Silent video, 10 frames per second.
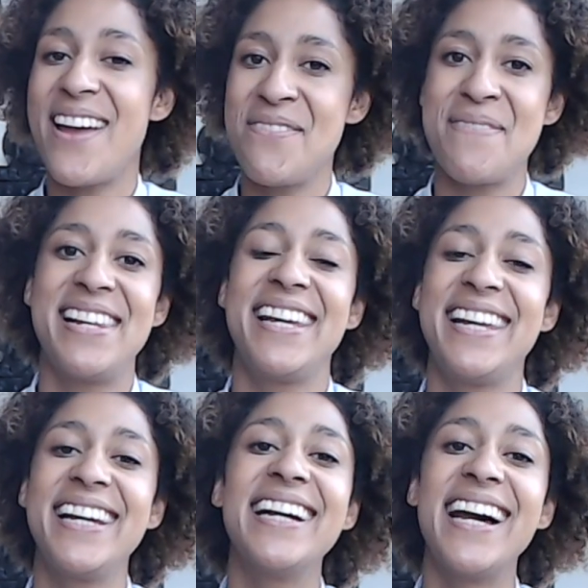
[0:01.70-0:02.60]

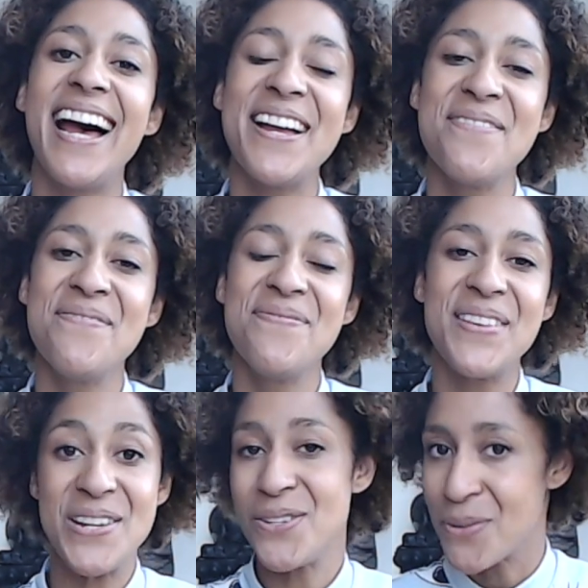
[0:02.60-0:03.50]
everybody
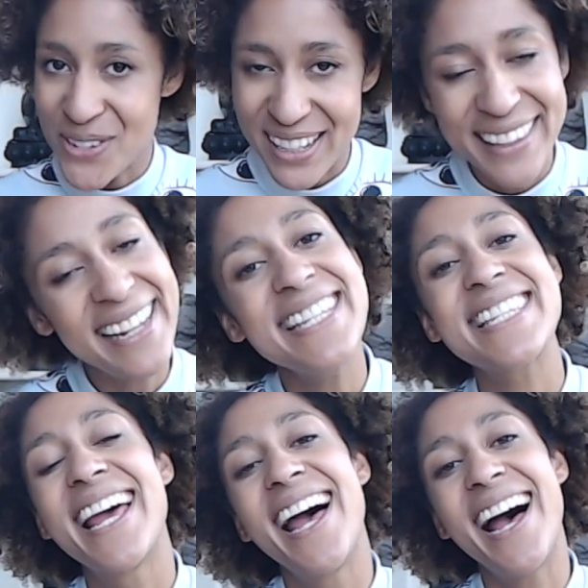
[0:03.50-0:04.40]
who's watching this.
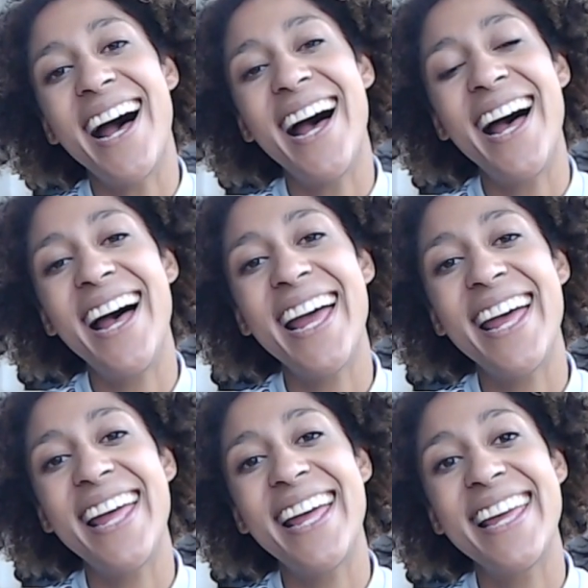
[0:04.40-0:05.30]

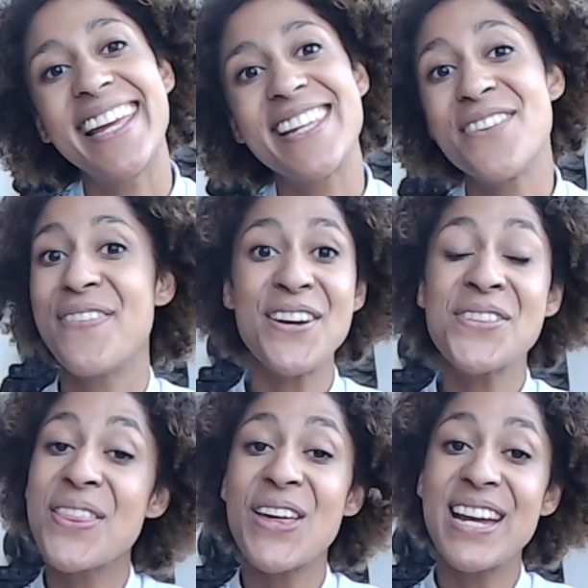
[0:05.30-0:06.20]
You
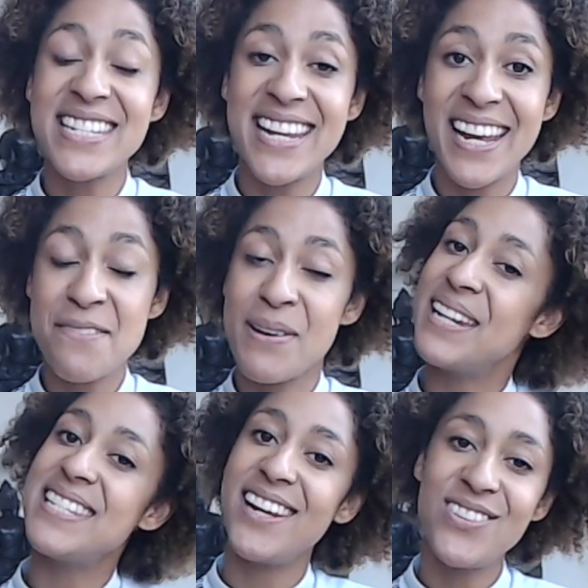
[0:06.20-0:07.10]
finished the 30-day
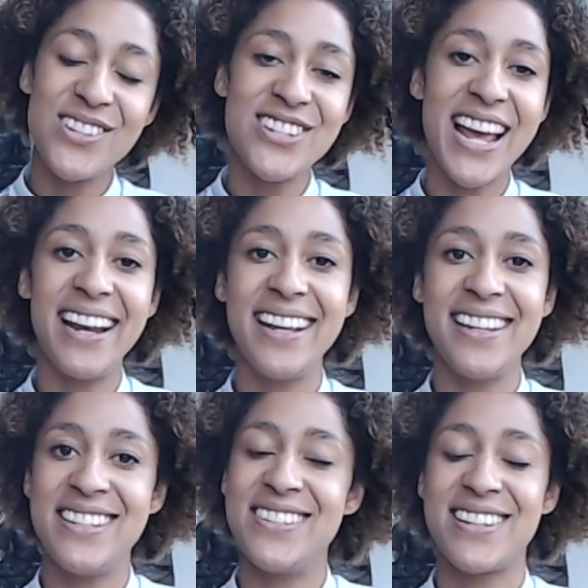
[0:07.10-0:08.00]
meditation
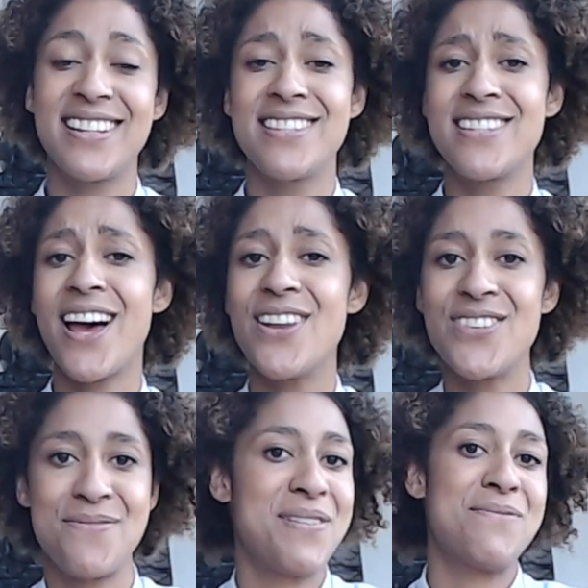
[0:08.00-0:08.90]
challenge.
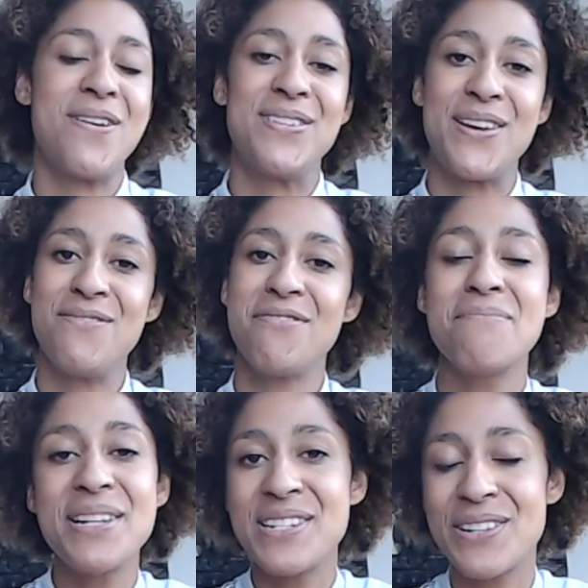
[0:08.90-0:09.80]
Such a big well done from
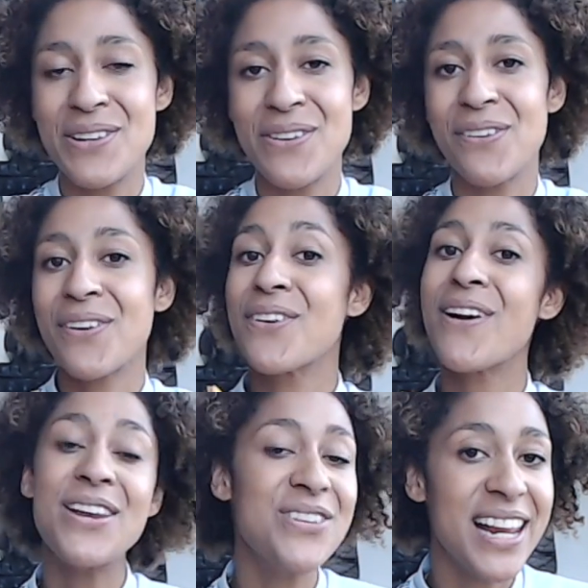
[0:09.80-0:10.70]
me to you.
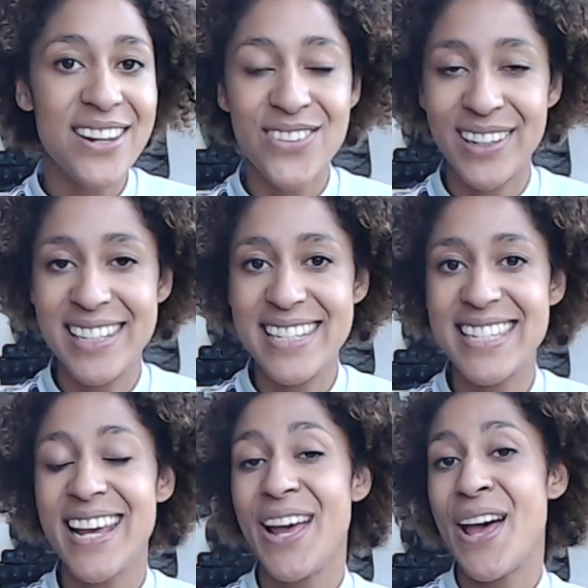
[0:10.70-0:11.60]
Congratulations.
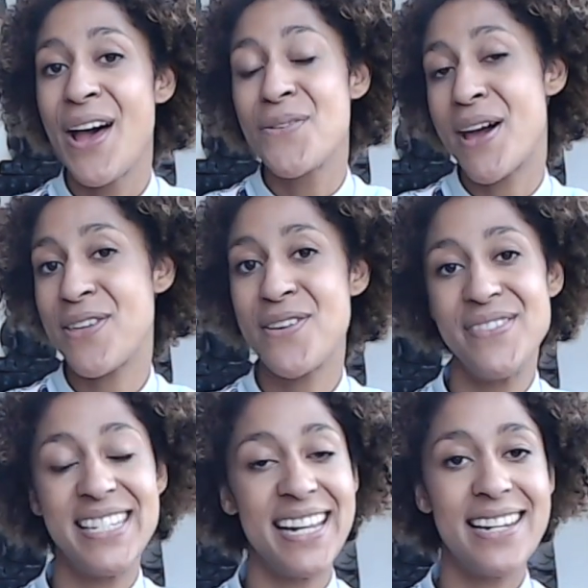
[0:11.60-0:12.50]
Whether you
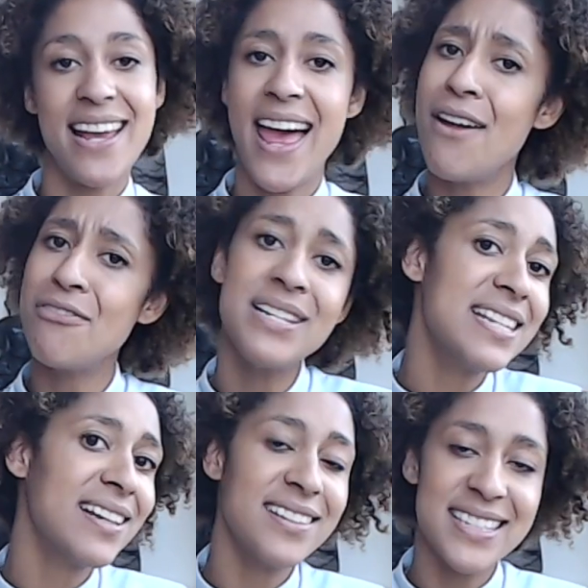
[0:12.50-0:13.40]
did every
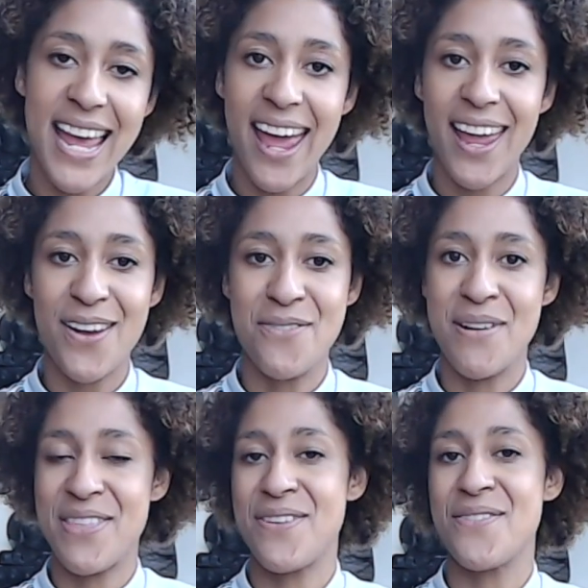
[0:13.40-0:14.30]
single day or
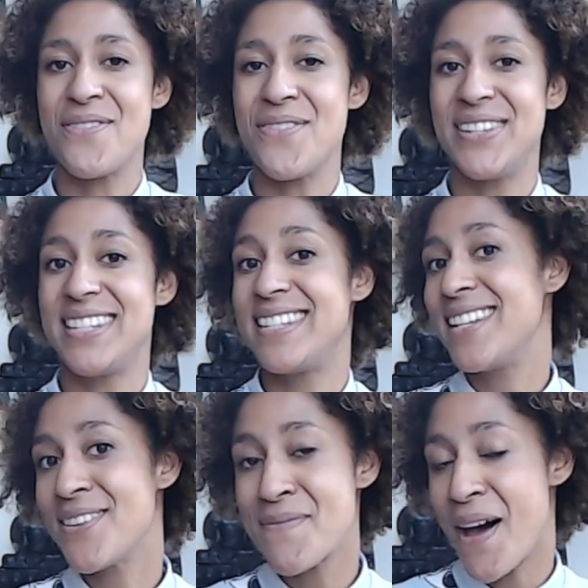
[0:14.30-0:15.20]
whether you're
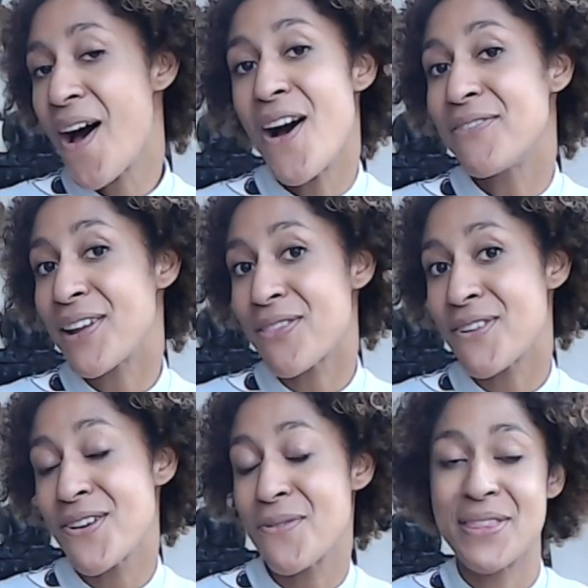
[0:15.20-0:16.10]
still about halfway
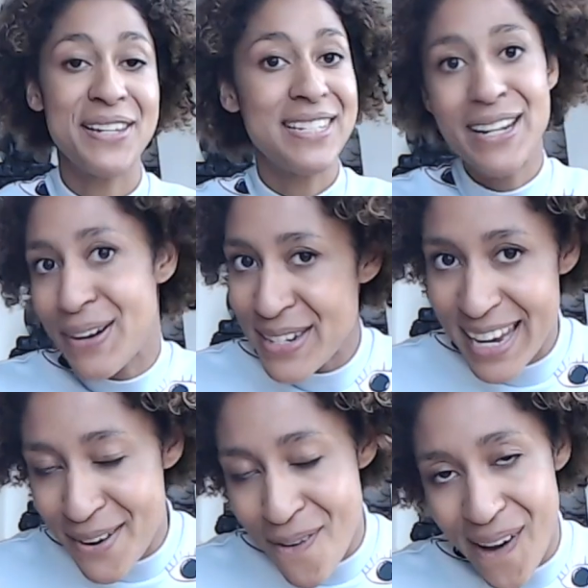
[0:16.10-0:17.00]
through or whether you're still on
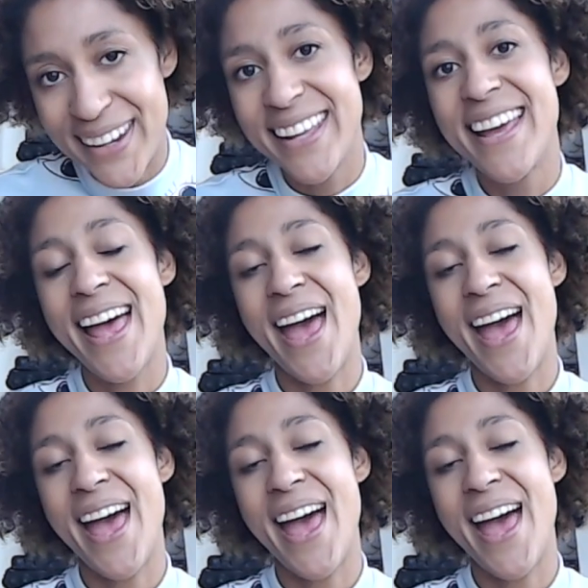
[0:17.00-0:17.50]
day one,